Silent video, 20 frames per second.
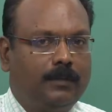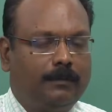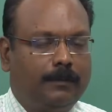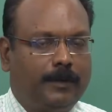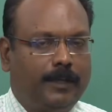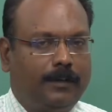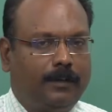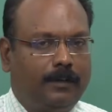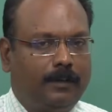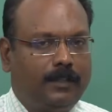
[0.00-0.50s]

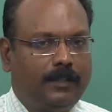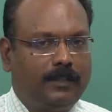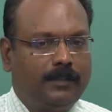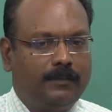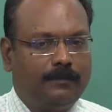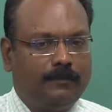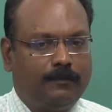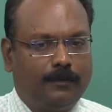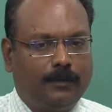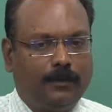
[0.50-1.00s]
my heart
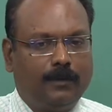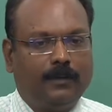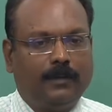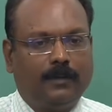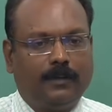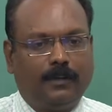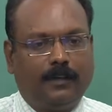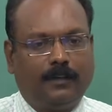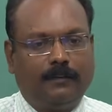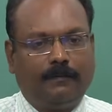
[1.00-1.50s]
is full
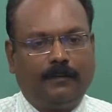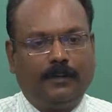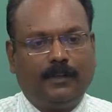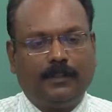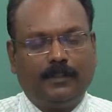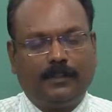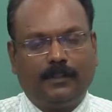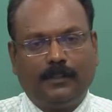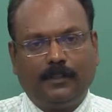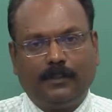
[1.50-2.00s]
after
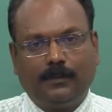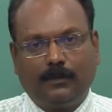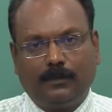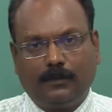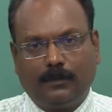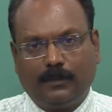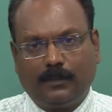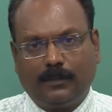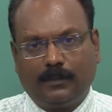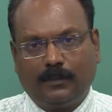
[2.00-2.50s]
listening
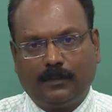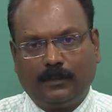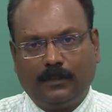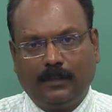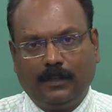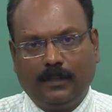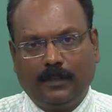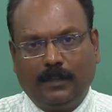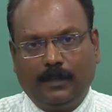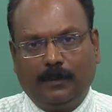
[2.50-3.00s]
to this.
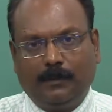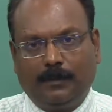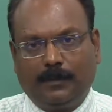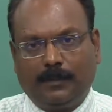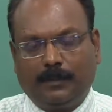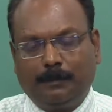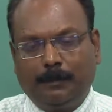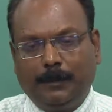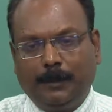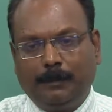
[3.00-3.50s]

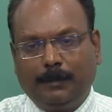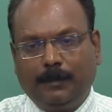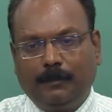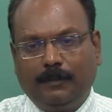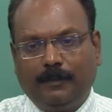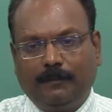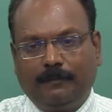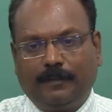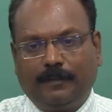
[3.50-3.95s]
Because people will